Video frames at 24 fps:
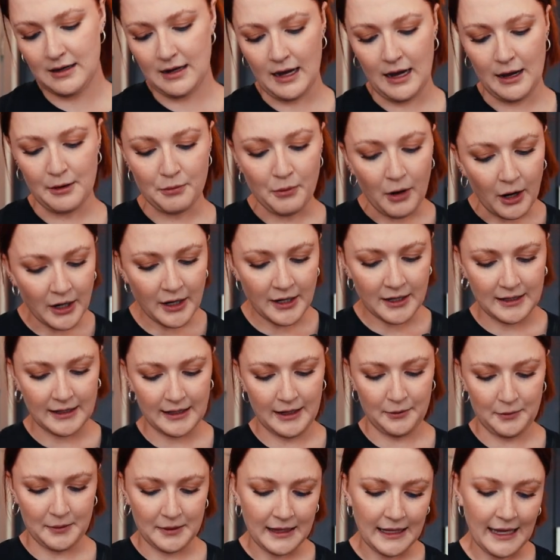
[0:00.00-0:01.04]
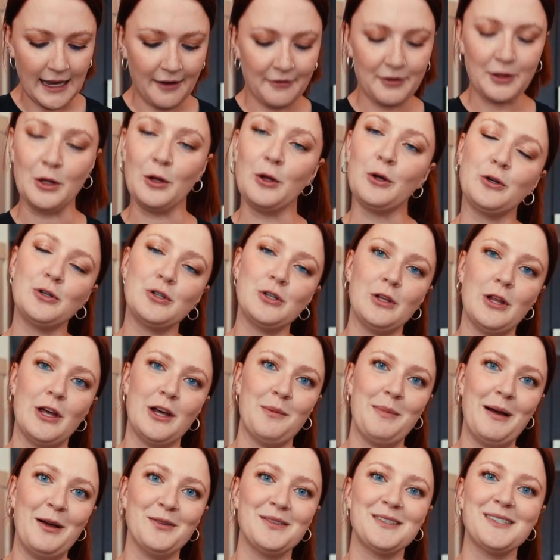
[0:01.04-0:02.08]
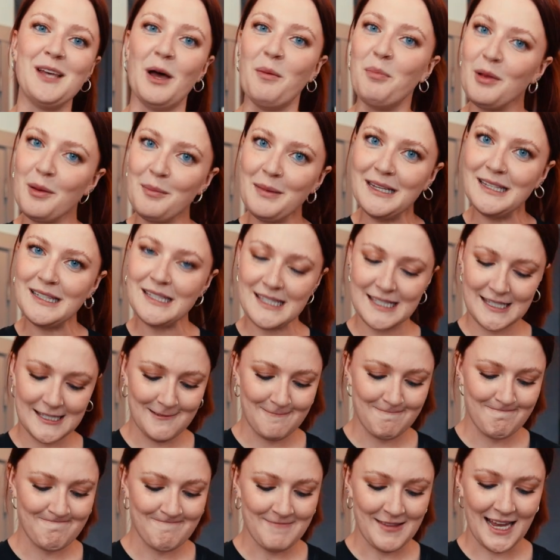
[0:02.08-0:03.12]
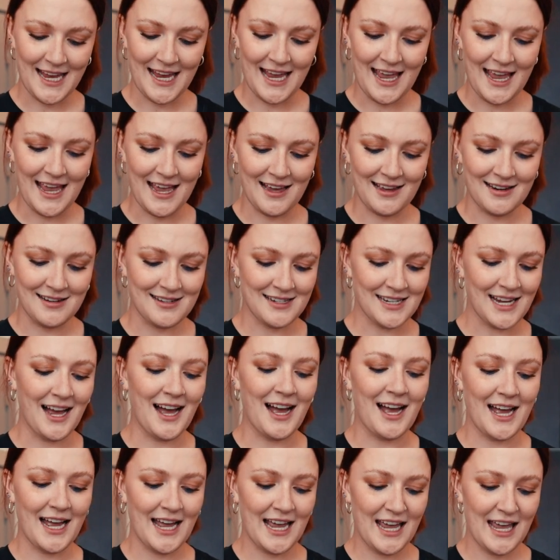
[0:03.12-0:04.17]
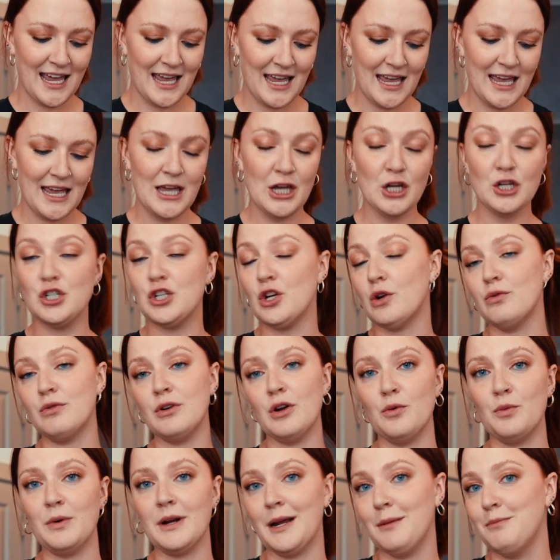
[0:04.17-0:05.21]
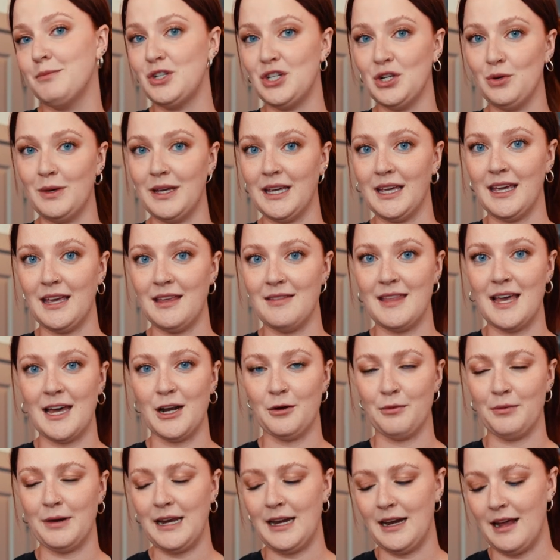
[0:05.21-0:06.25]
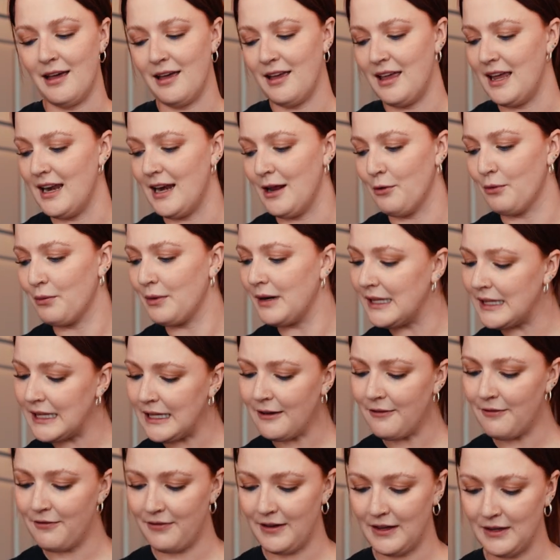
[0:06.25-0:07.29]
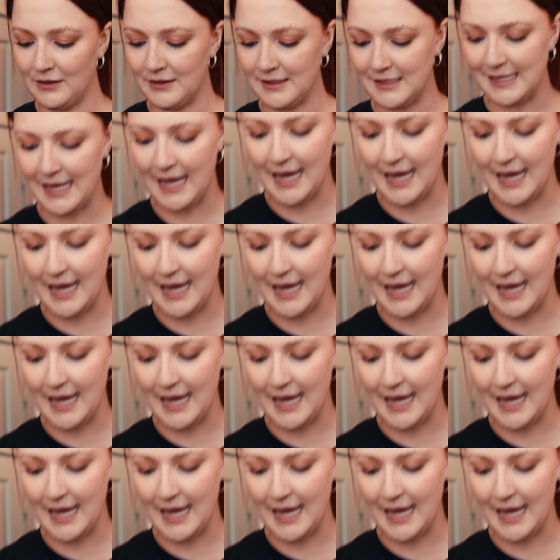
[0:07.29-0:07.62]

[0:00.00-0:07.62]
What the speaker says: ironically, I really haven't learned a lot about supplements and I don't know what I'm doing in that arena. And it really feels